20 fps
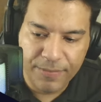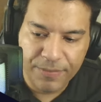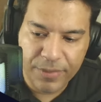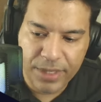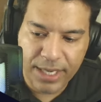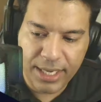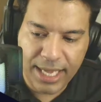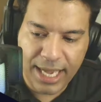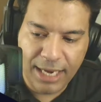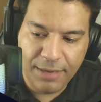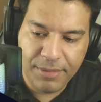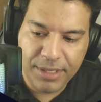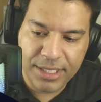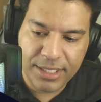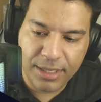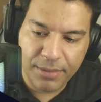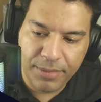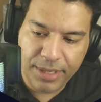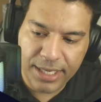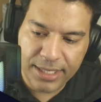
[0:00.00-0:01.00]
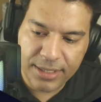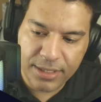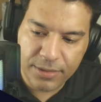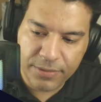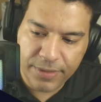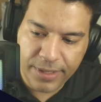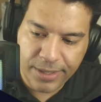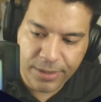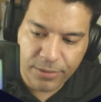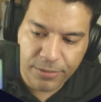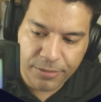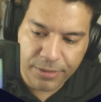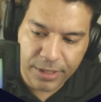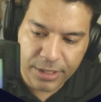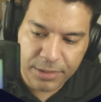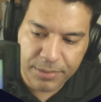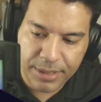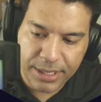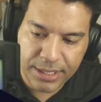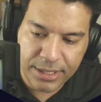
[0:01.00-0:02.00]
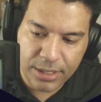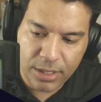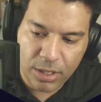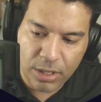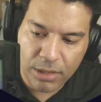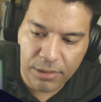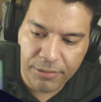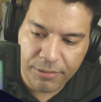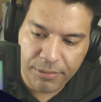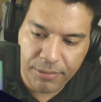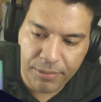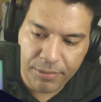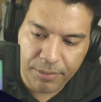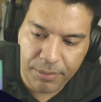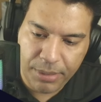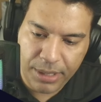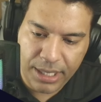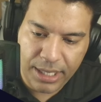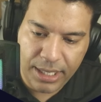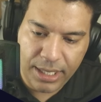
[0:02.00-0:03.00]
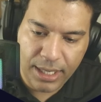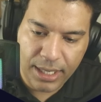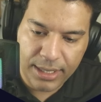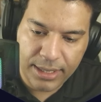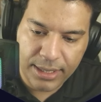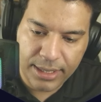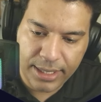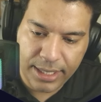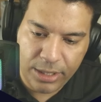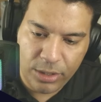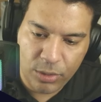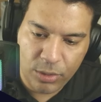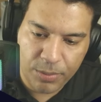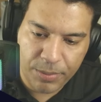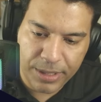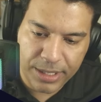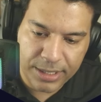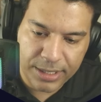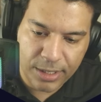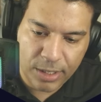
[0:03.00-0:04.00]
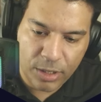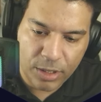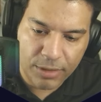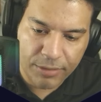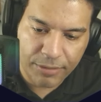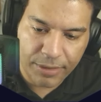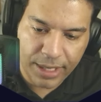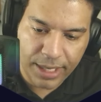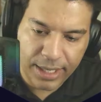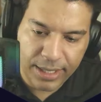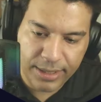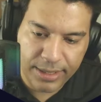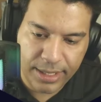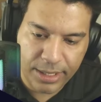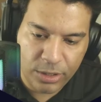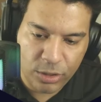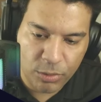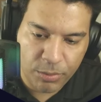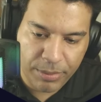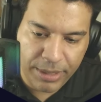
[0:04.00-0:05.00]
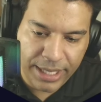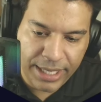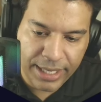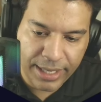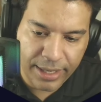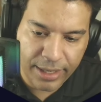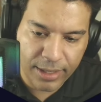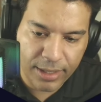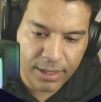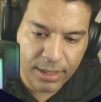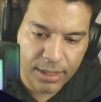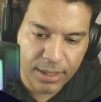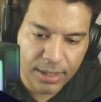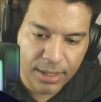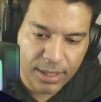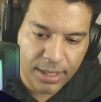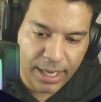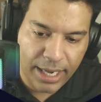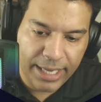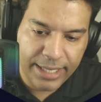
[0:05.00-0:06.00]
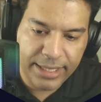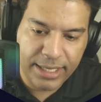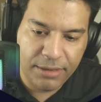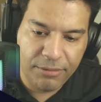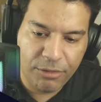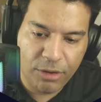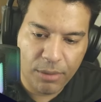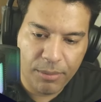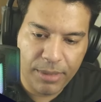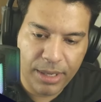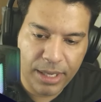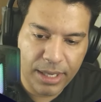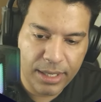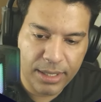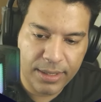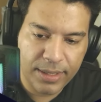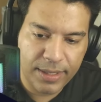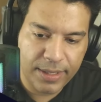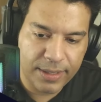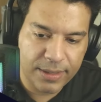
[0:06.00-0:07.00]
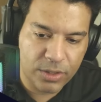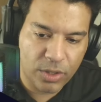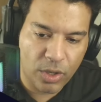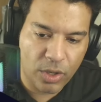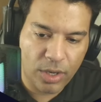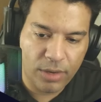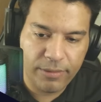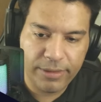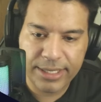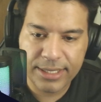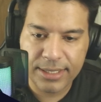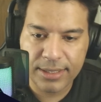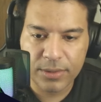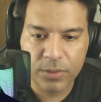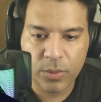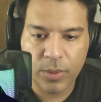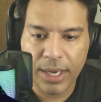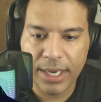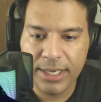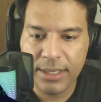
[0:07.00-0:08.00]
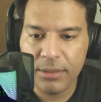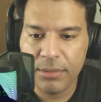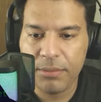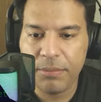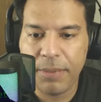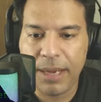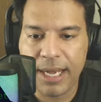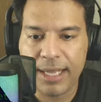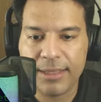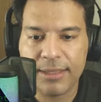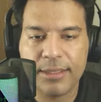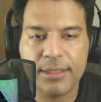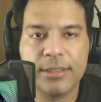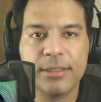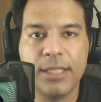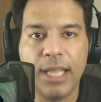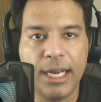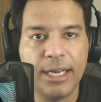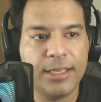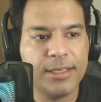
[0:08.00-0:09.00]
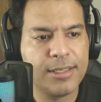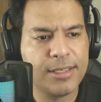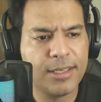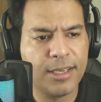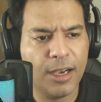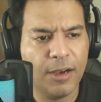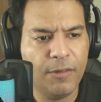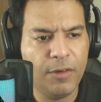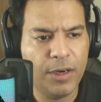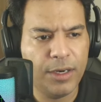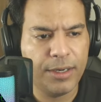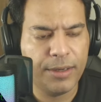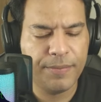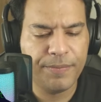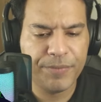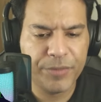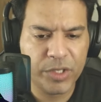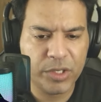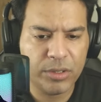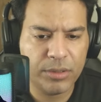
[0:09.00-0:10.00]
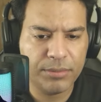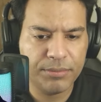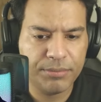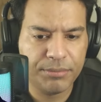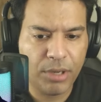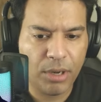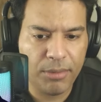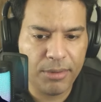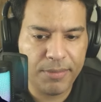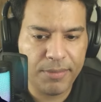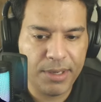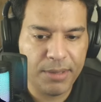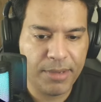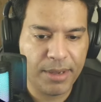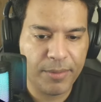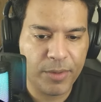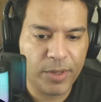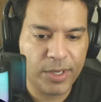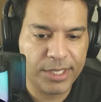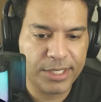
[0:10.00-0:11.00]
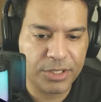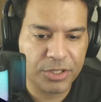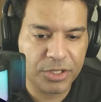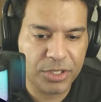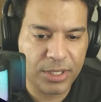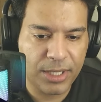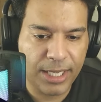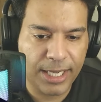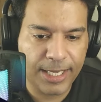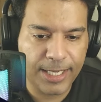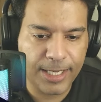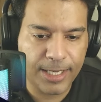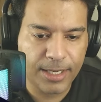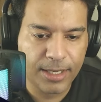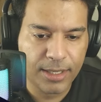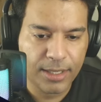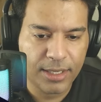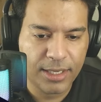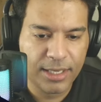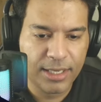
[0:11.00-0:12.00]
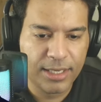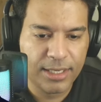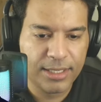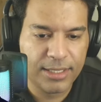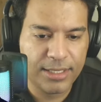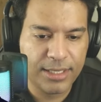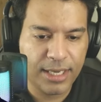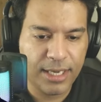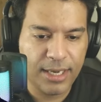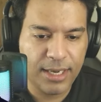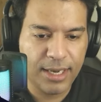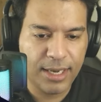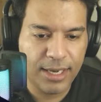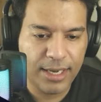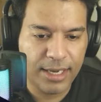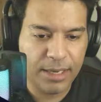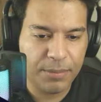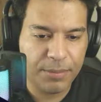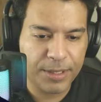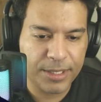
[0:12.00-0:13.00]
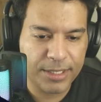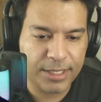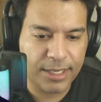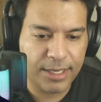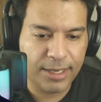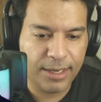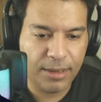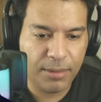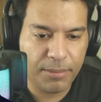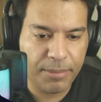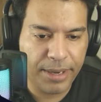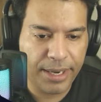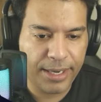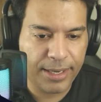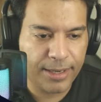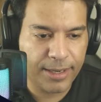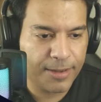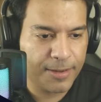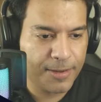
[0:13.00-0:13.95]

There can be some cases where you first press a lot of B and then you press a lot of A and then you meet here. And then from here, there is always one path that is covered. So probably memoization can still help us a little bit.